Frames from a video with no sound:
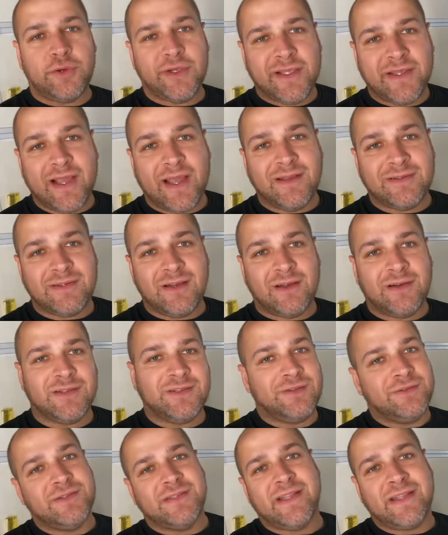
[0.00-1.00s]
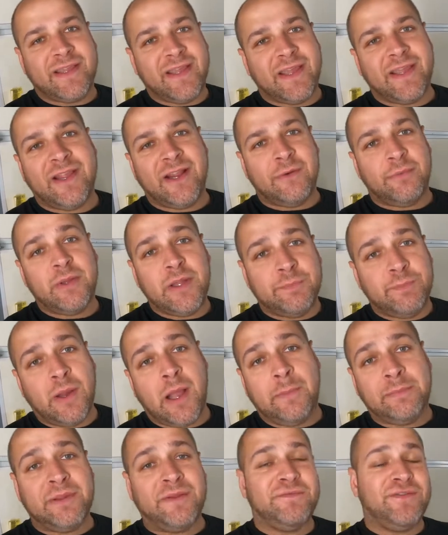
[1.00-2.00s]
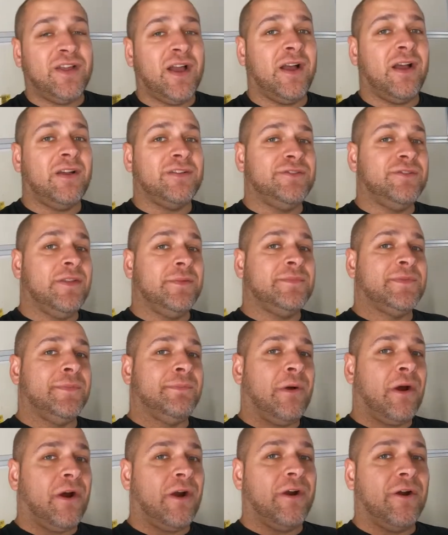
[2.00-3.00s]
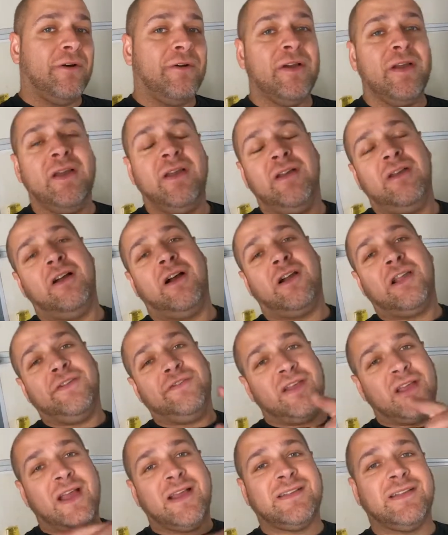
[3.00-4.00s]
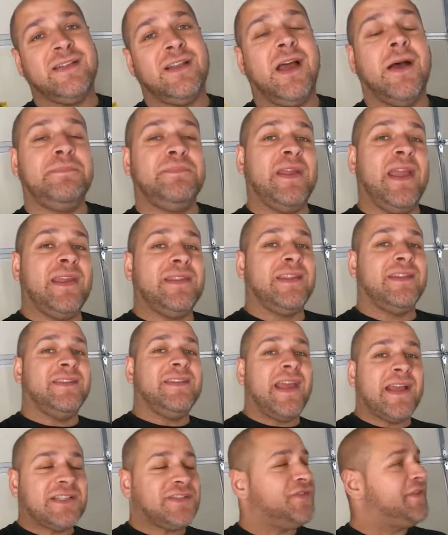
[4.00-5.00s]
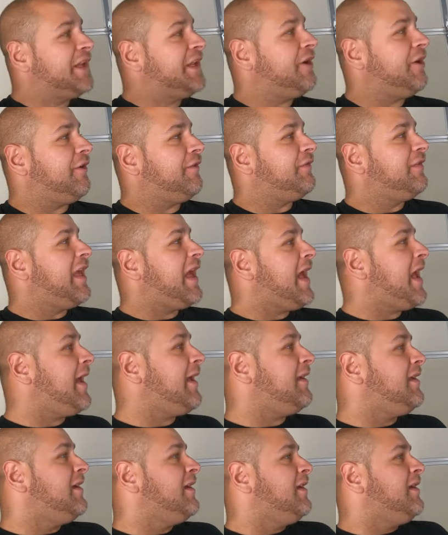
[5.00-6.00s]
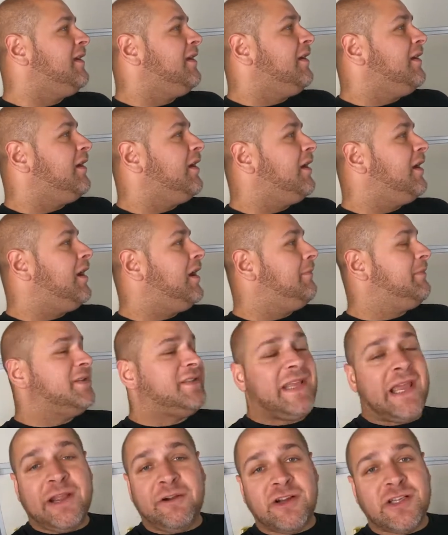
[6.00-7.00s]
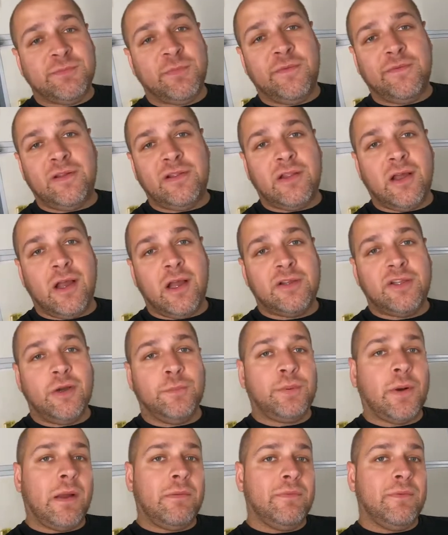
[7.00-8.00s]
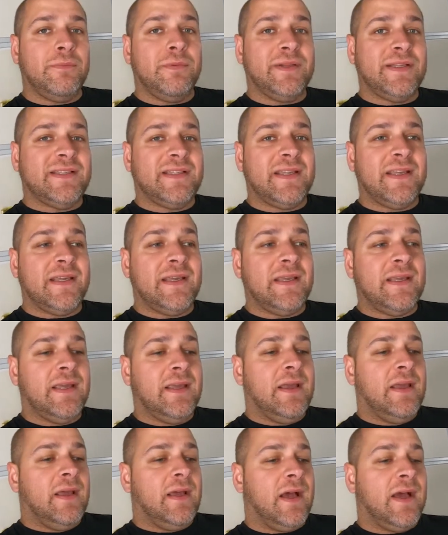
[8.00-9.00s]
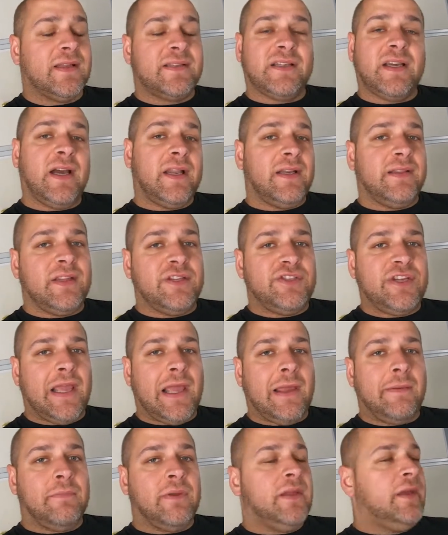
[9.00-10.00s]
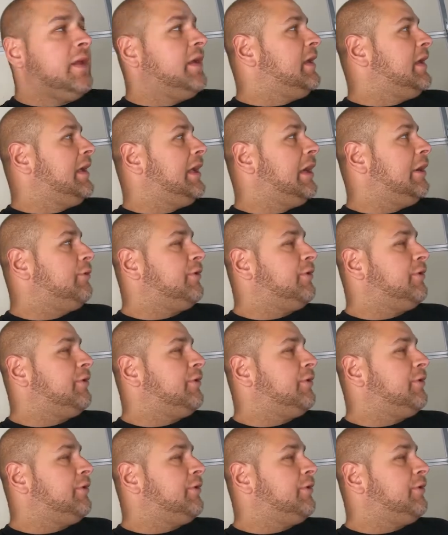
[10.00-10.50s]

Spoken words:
decals on as soon as they get here. Really pumped. If not, I'll do them tomorrow. I'll give you guys an update in the next video on that. Integra's moving along. You'll probably see us cut in the jam here